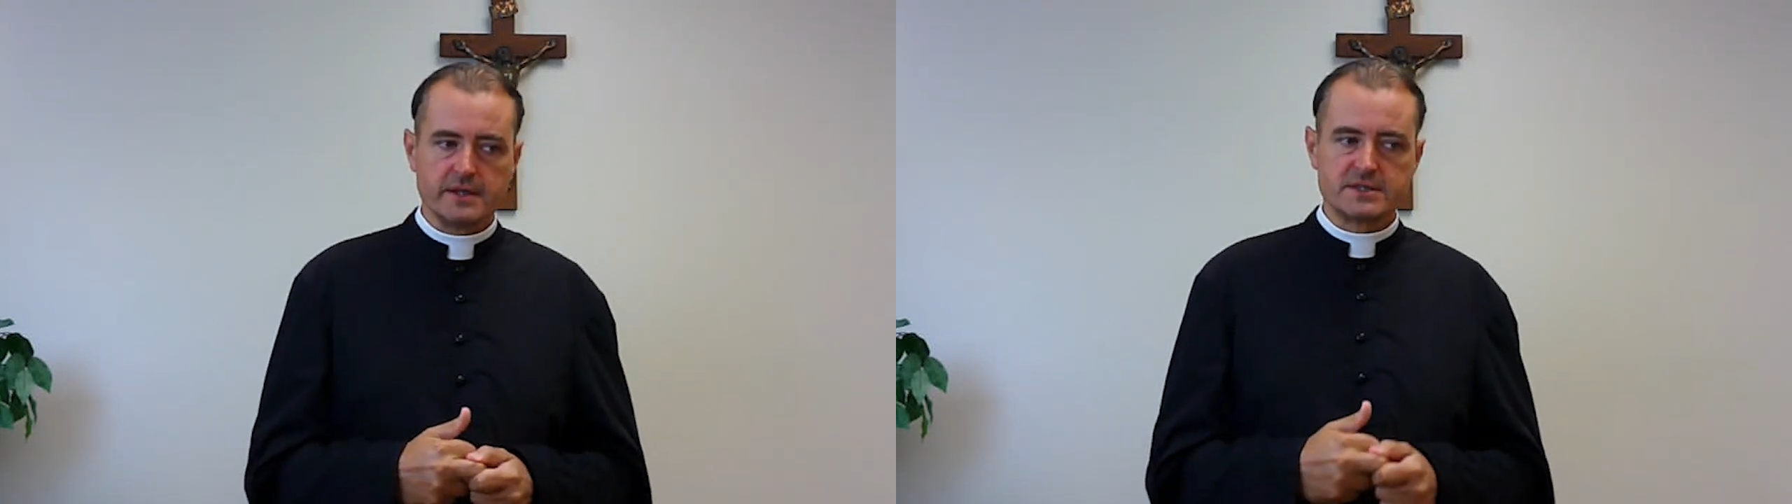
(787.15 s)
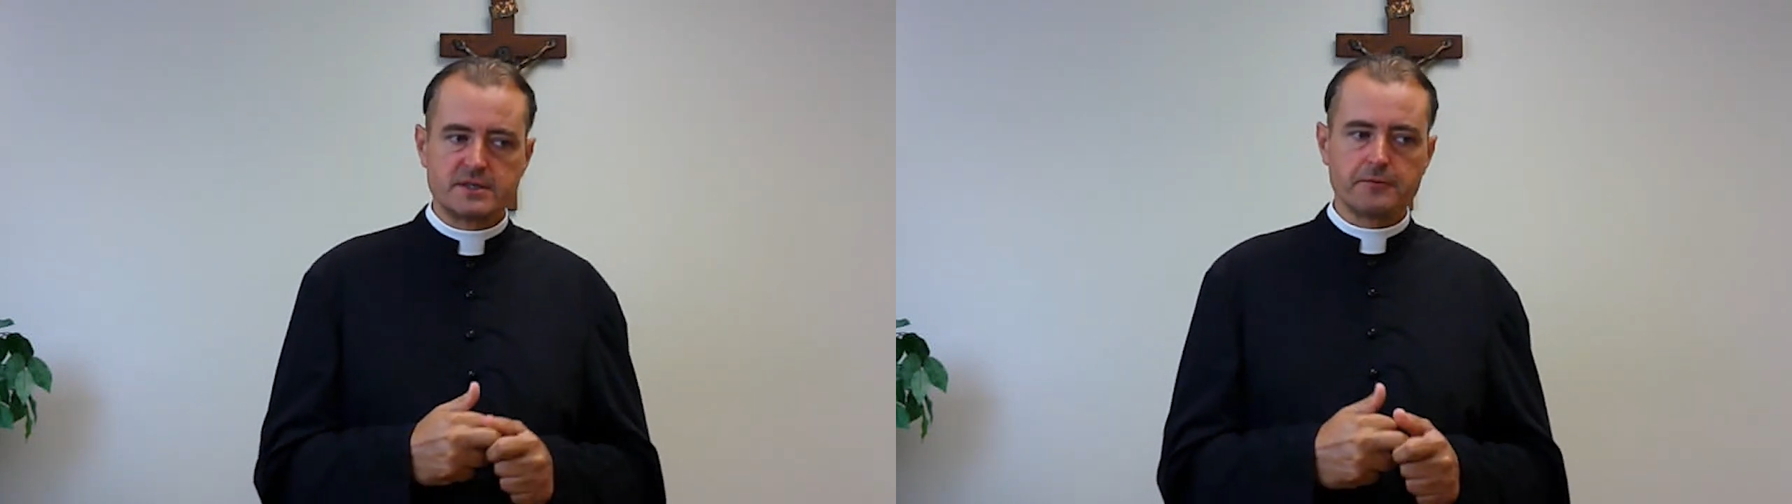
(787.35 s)

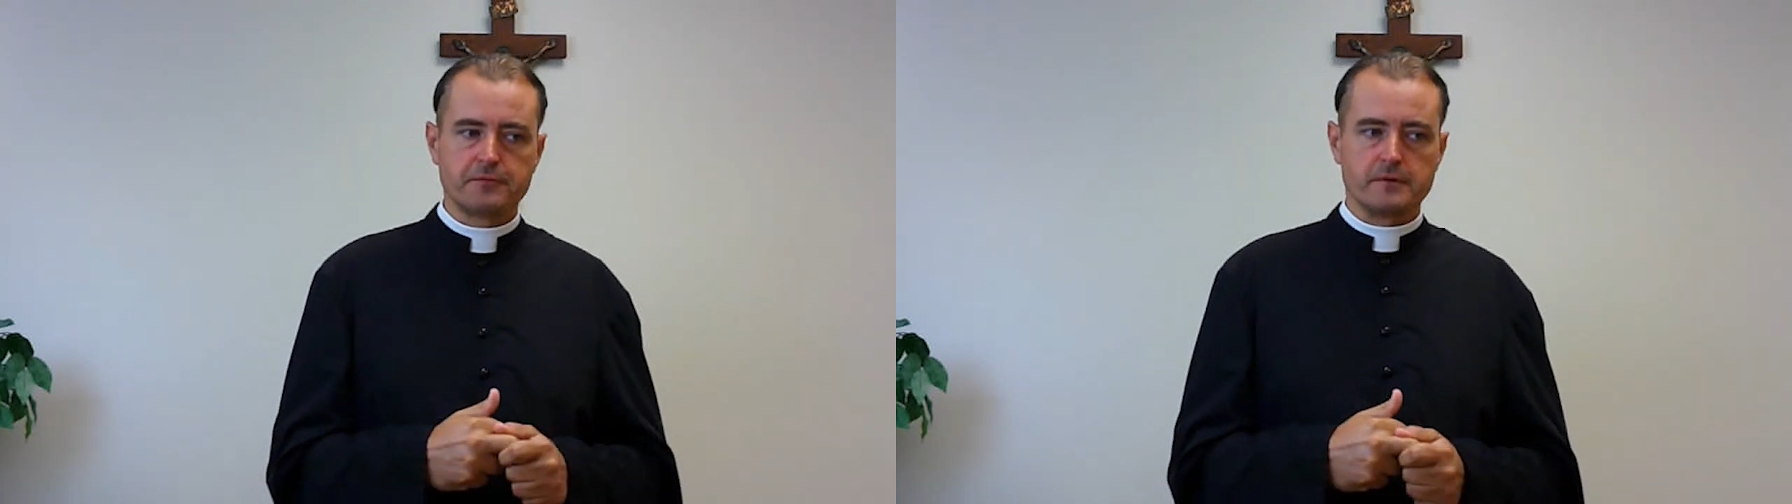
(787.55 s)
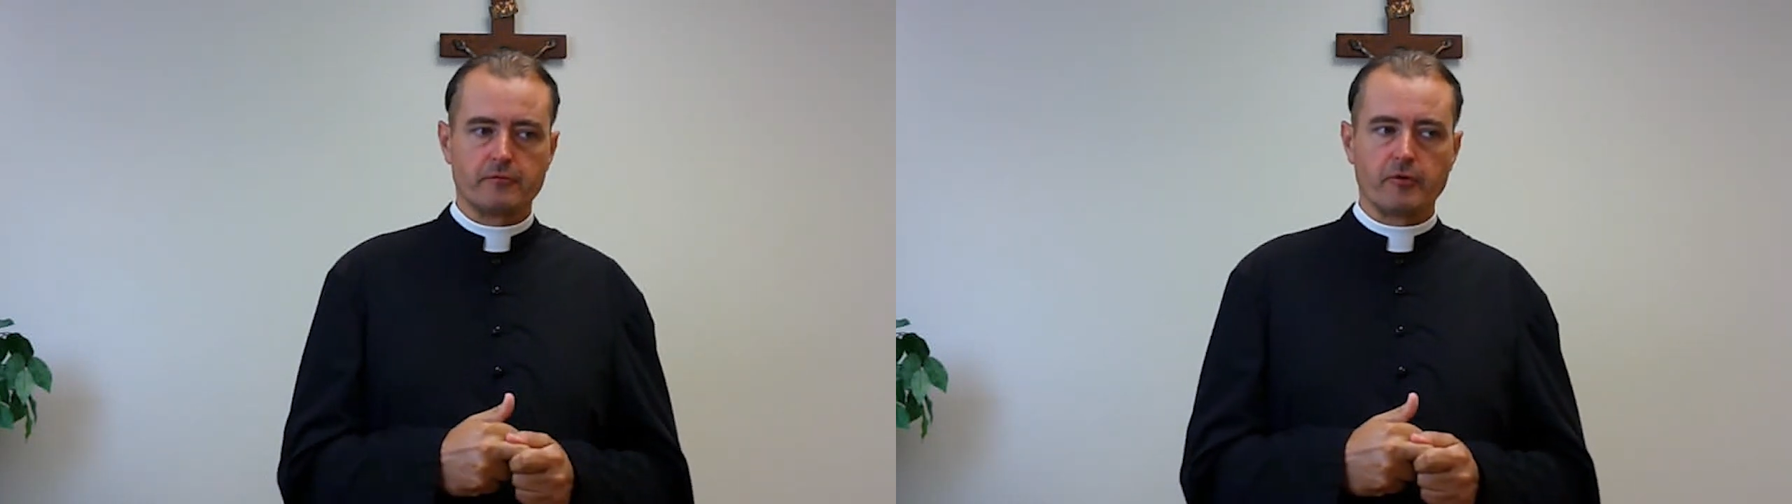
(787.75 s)
is
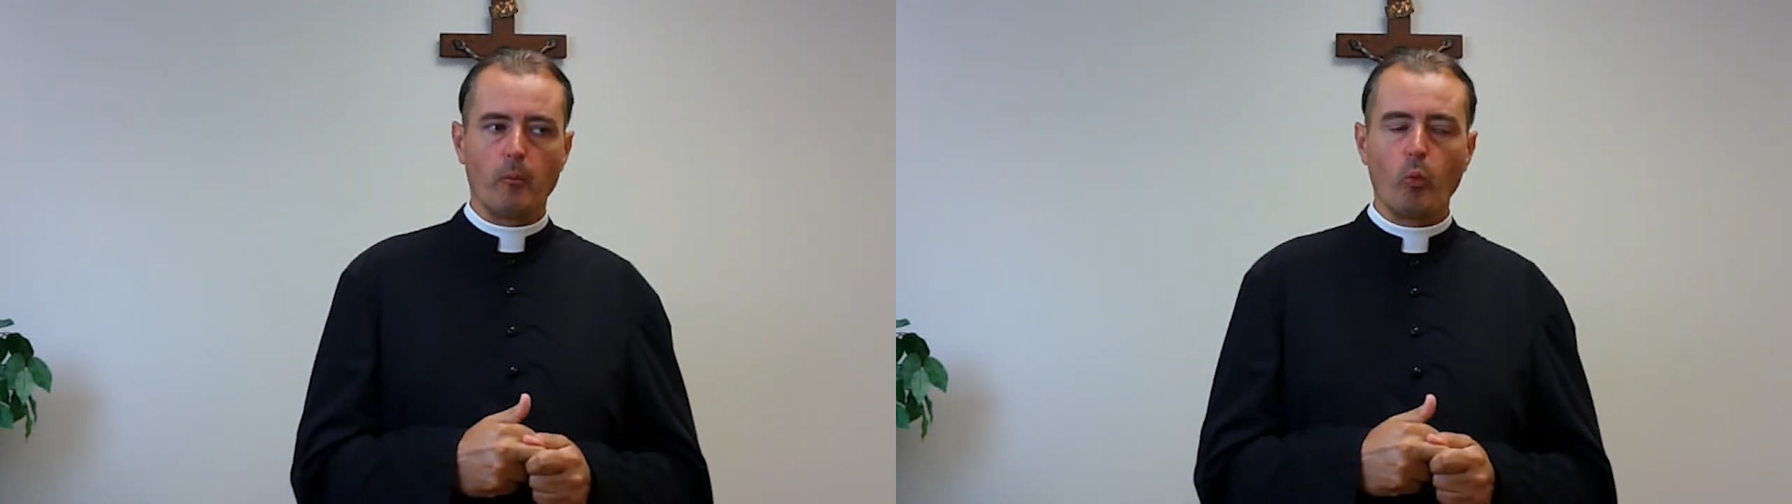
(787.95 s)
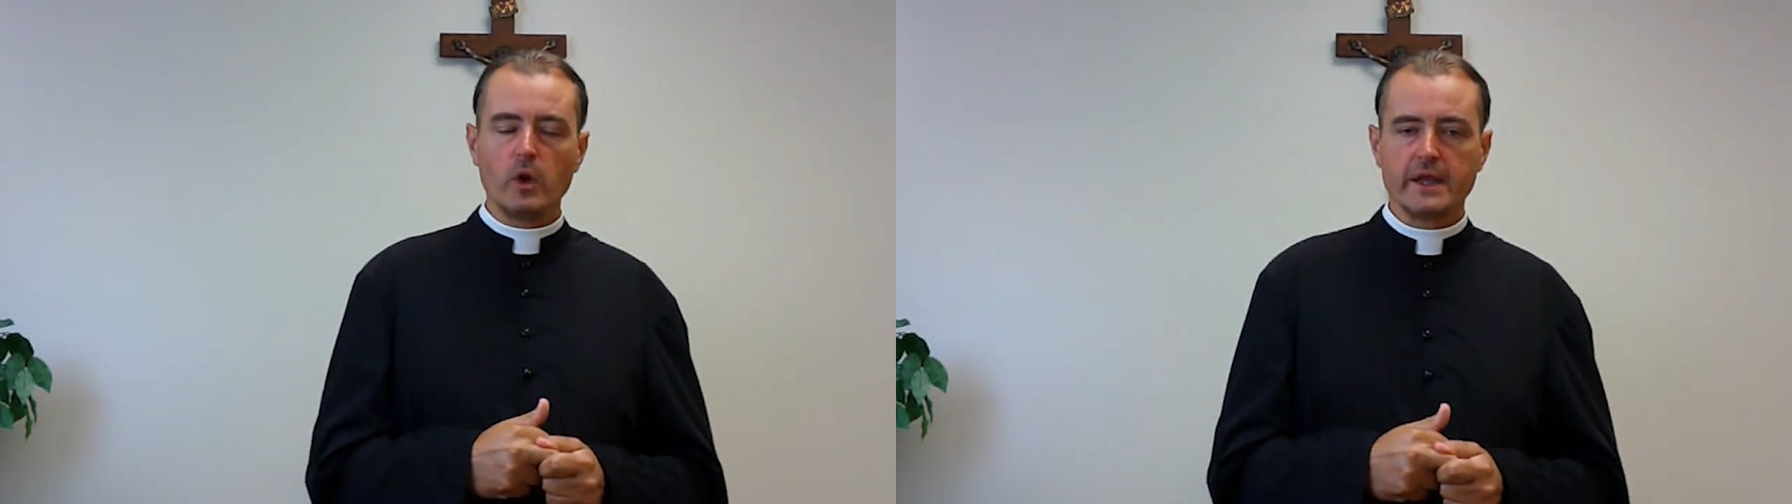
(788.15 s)
different
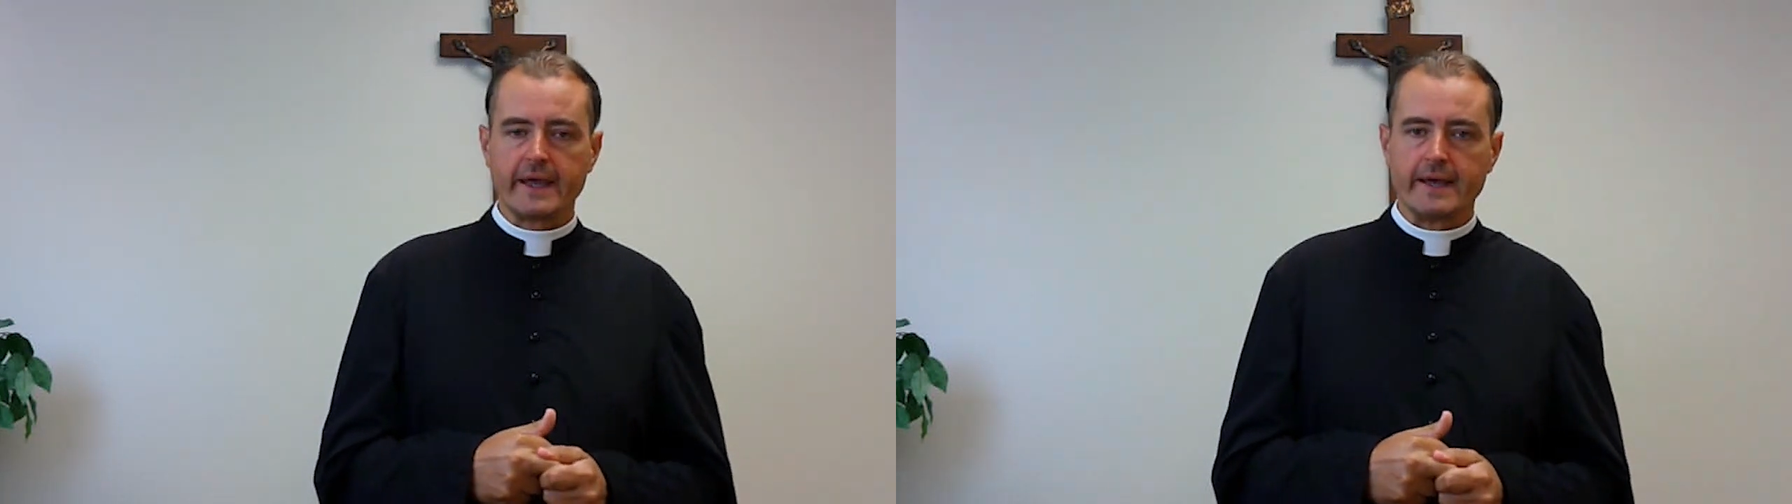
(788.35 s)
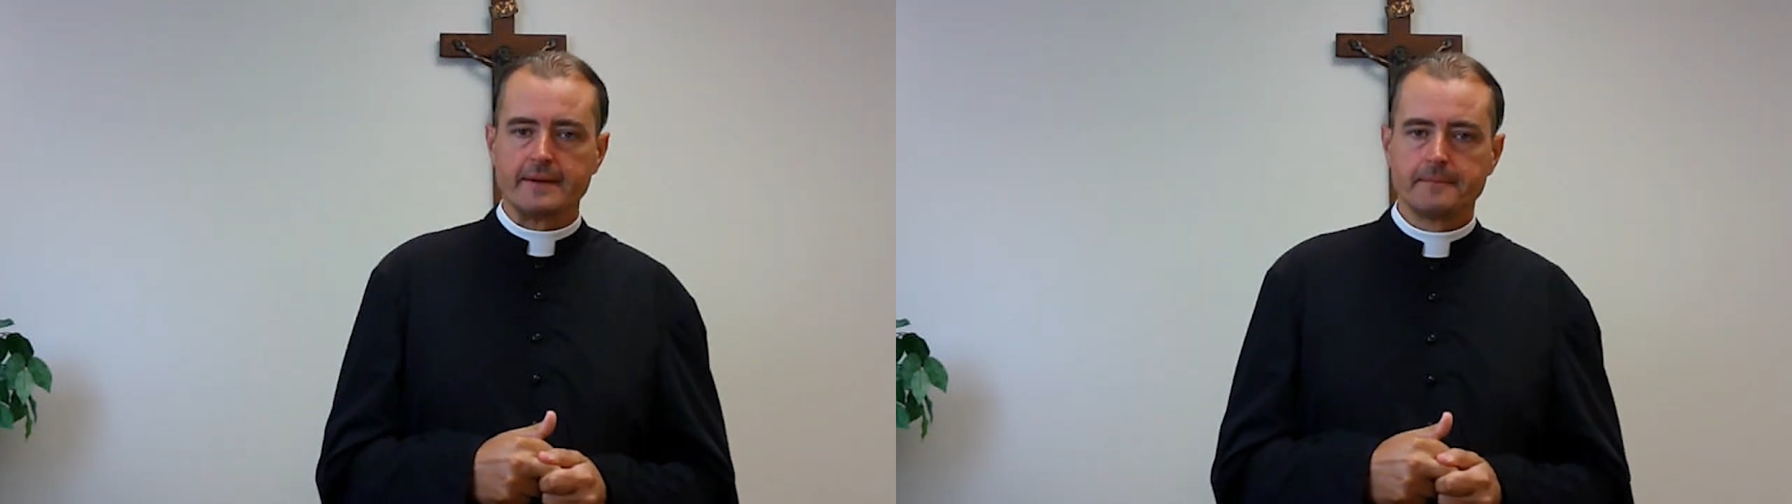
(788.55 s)
from willing
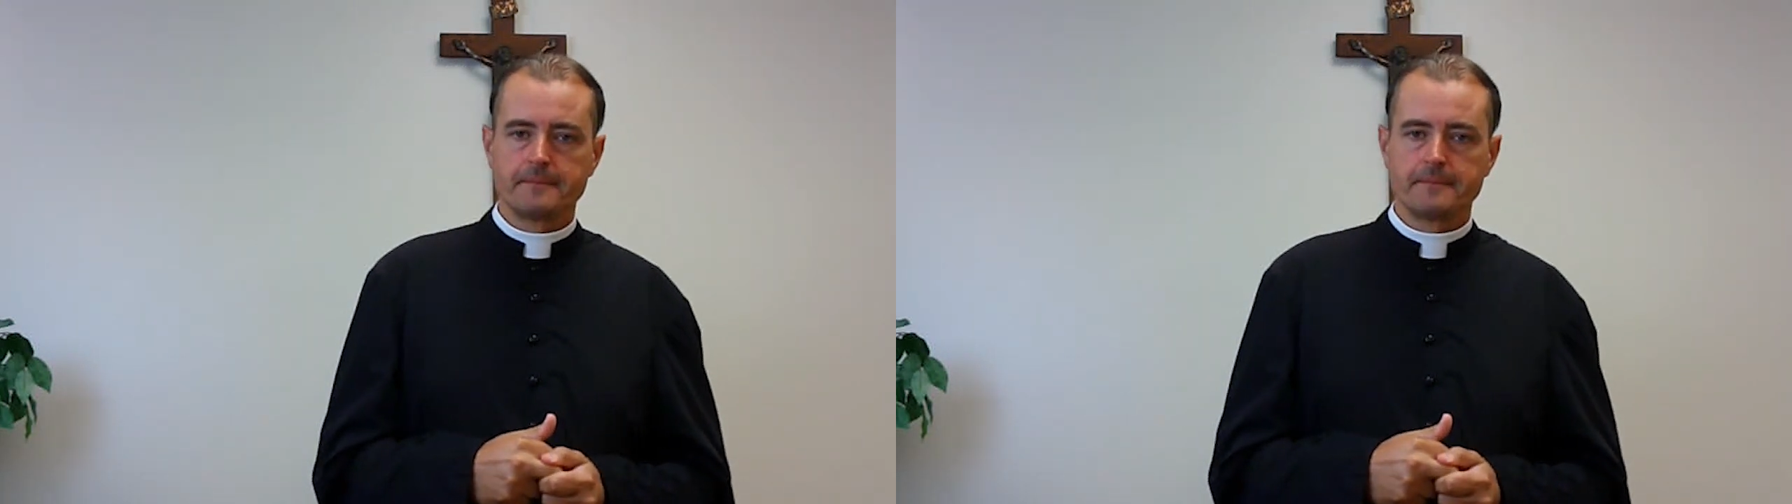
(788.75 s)
it,